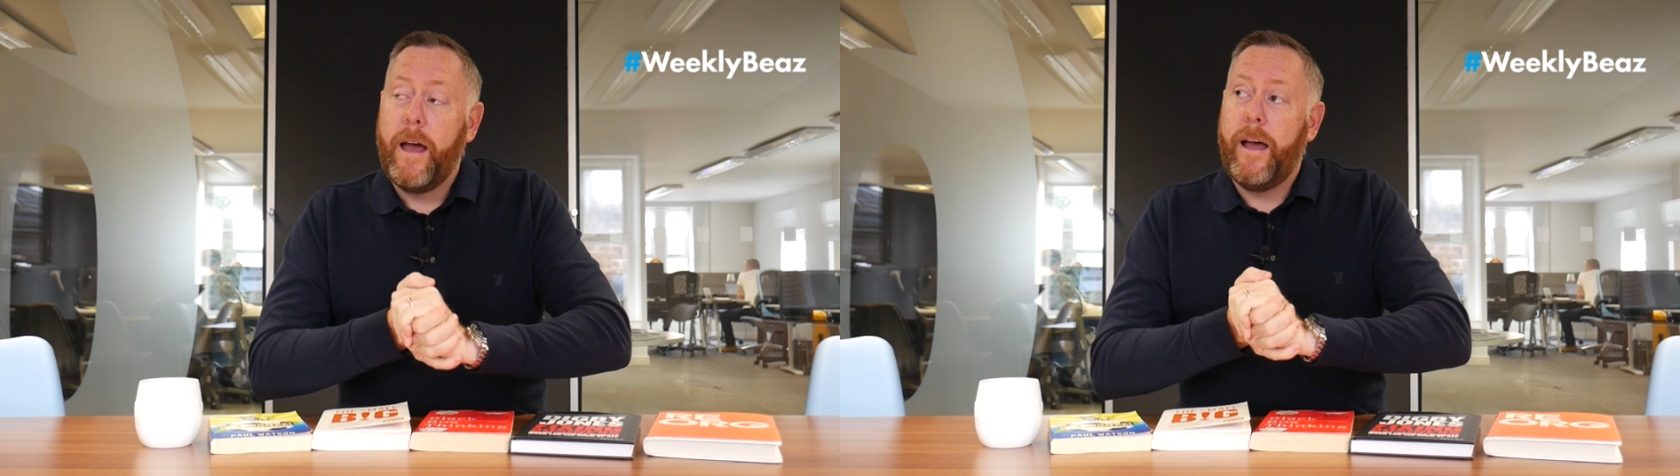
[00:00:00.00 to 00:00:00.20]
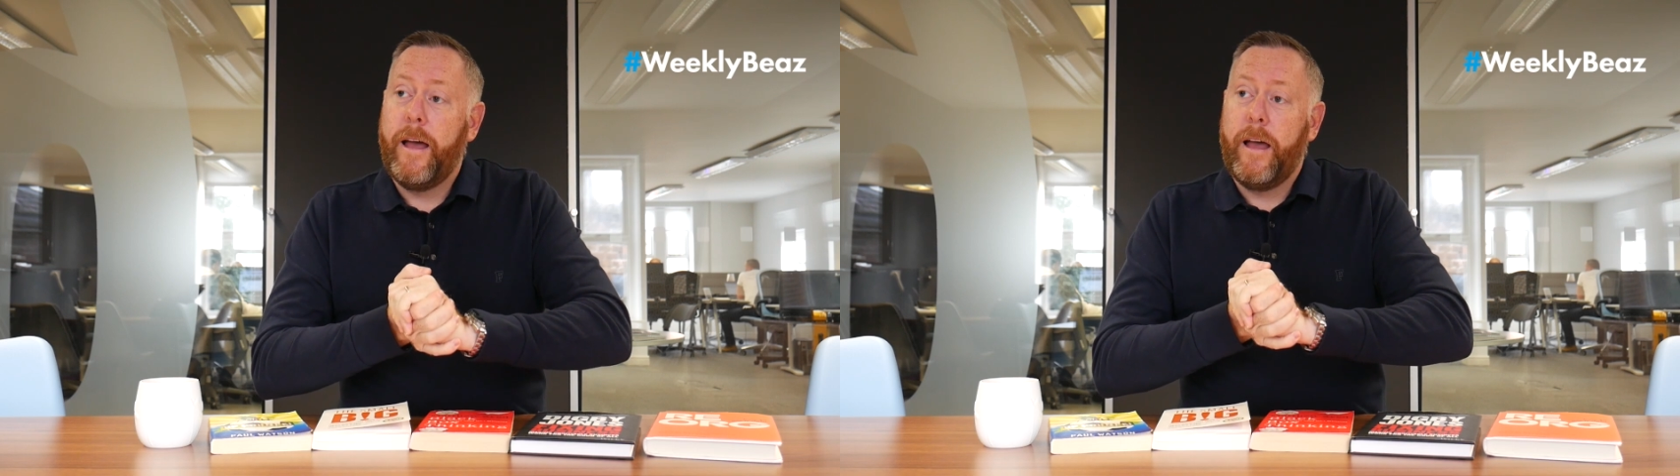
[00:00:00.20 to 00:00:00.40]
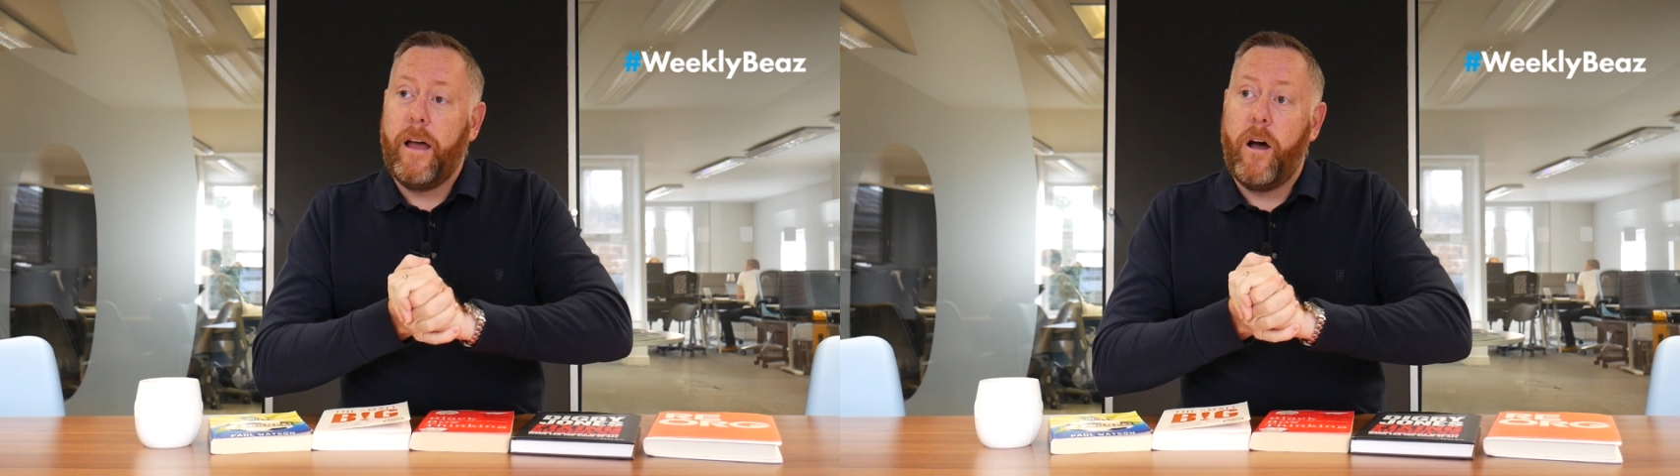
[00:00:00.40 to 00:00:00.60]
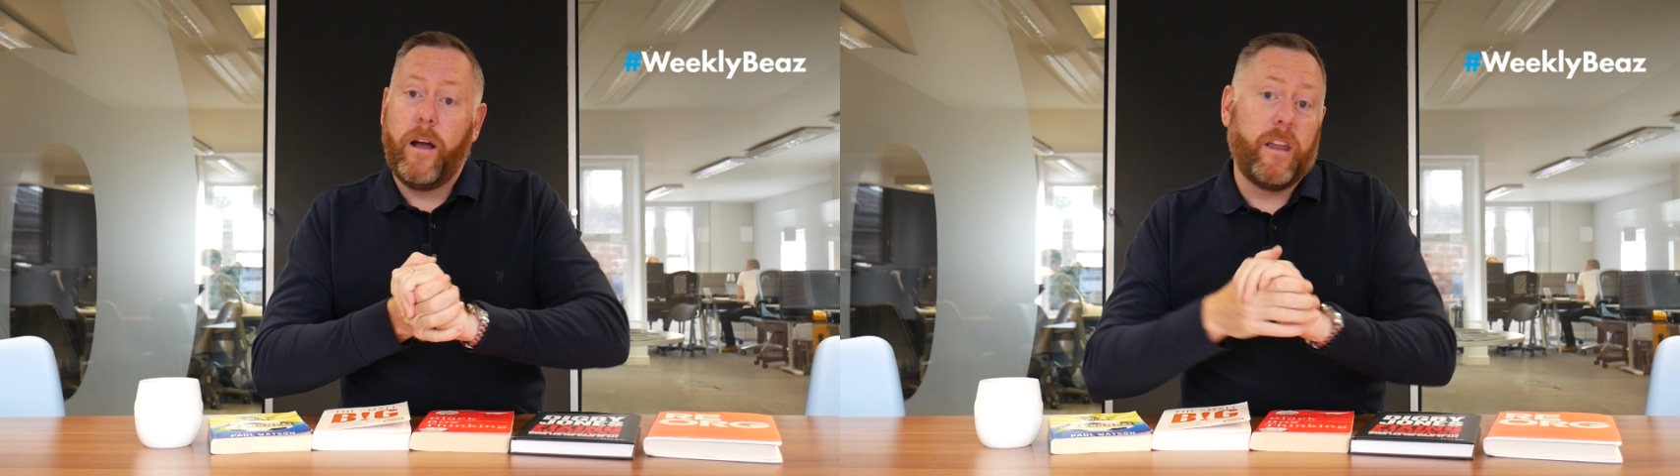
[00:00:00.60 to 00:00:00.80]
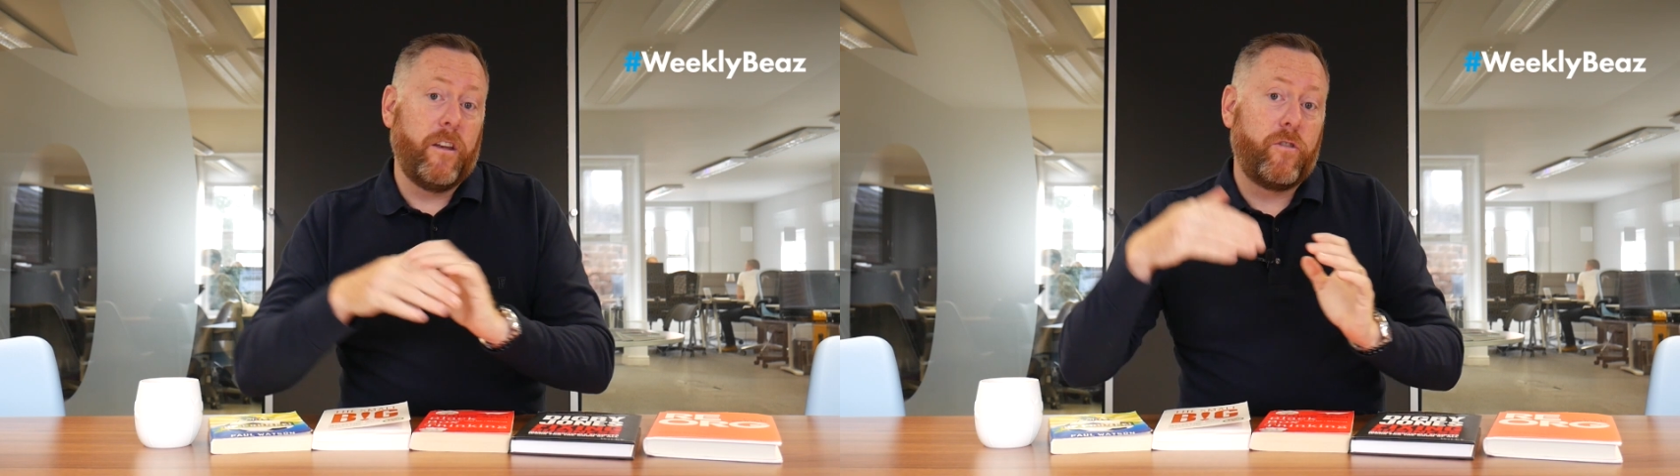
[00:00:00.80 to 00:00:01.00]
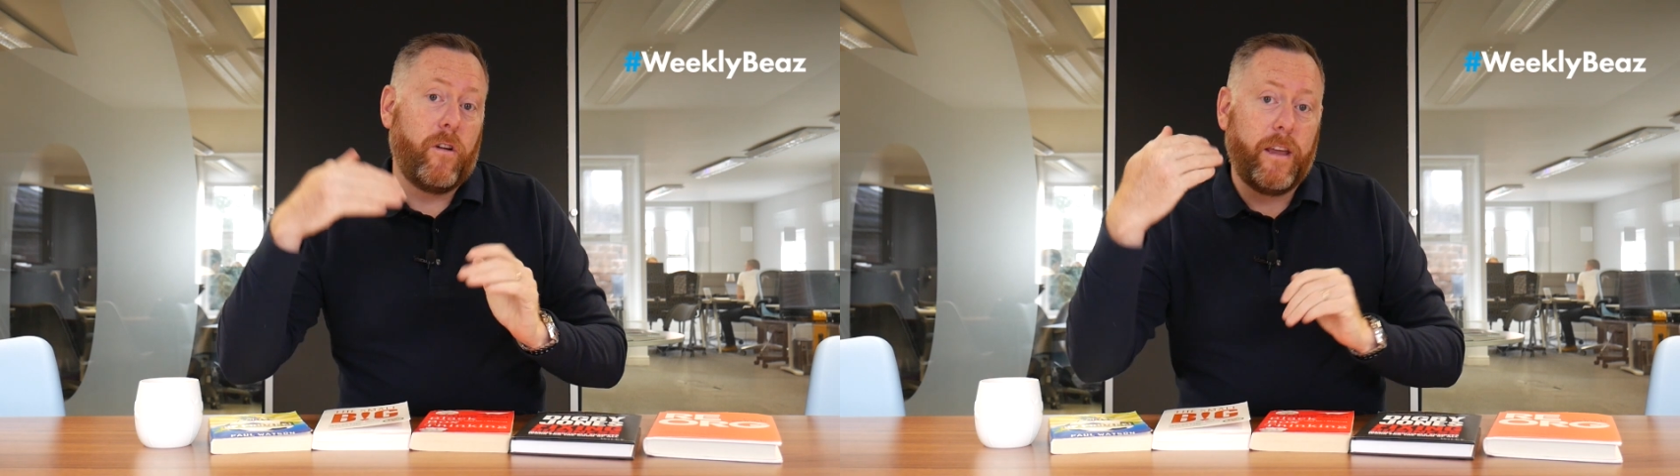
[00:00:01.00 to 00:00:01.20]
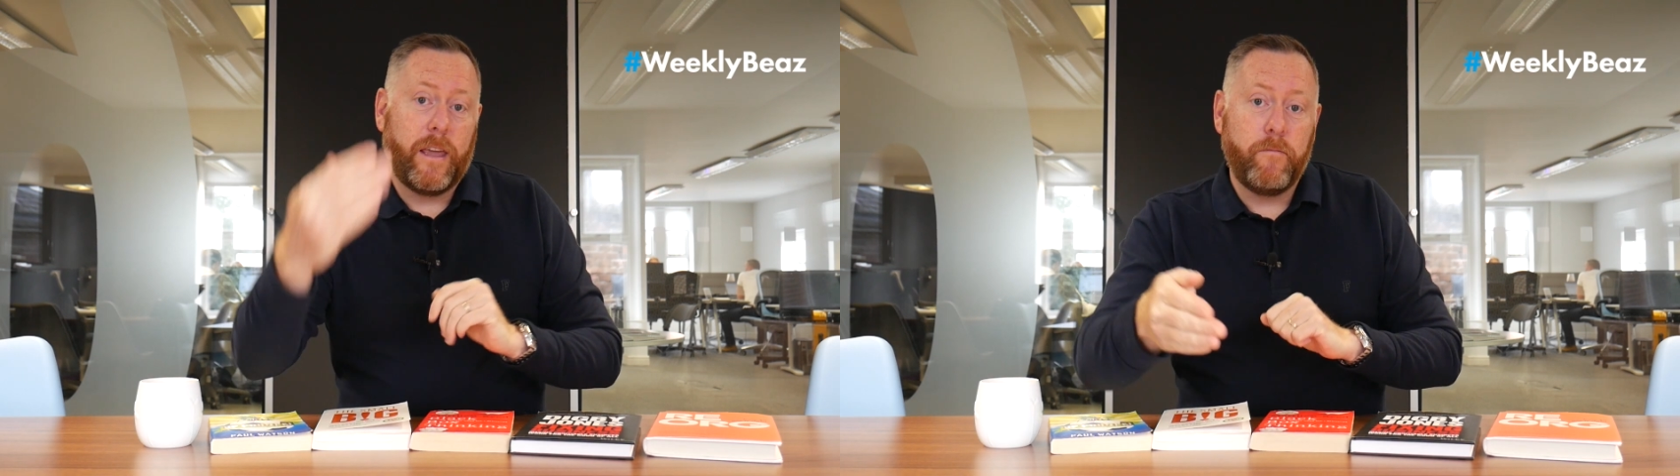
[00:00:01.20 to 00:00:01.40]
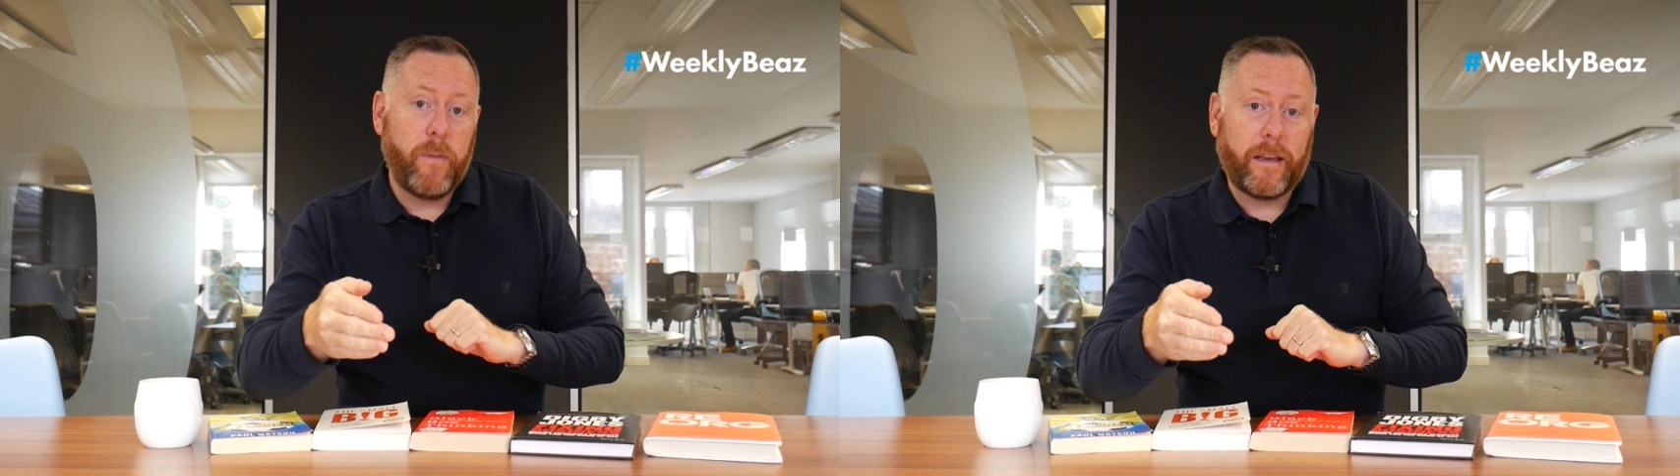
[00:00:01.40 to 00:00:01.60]
I'm going to try and
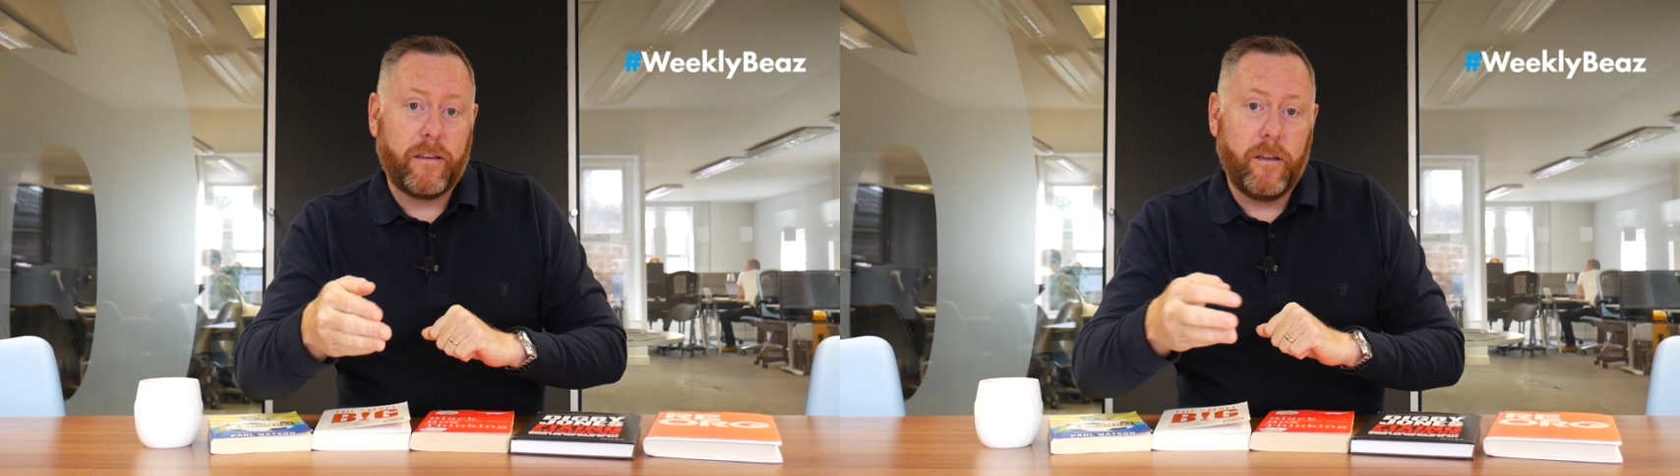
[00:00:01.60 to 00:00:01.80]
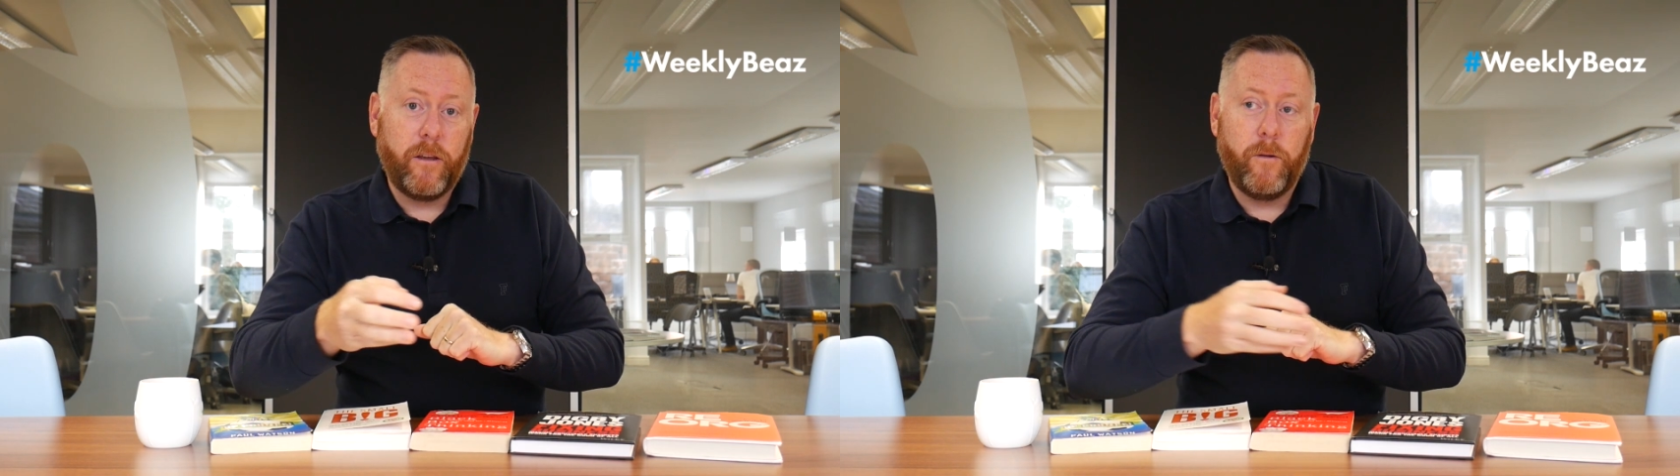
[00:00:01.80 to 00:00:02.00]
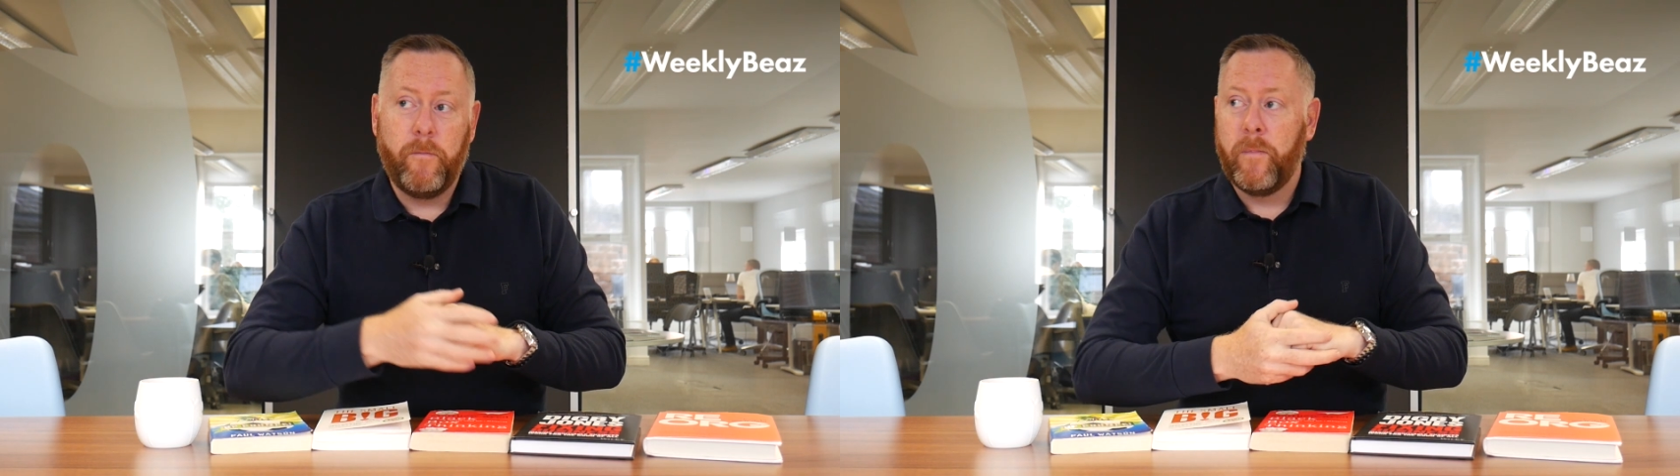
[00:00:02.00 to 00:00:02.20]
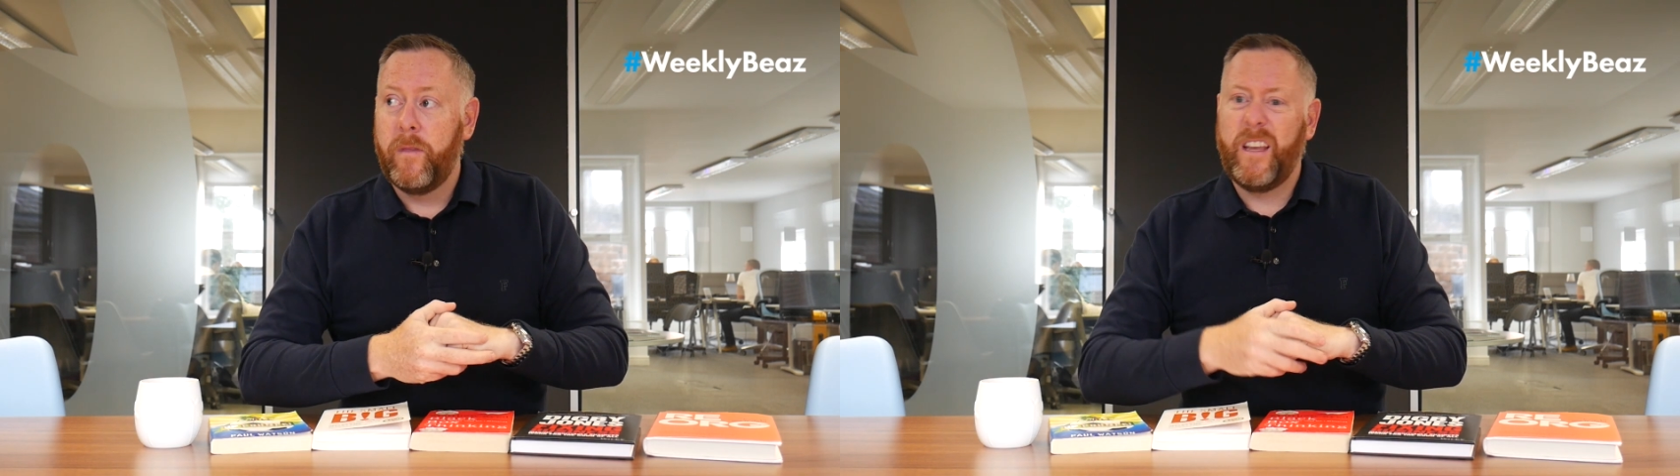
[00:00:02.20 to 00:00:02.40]
get back to you.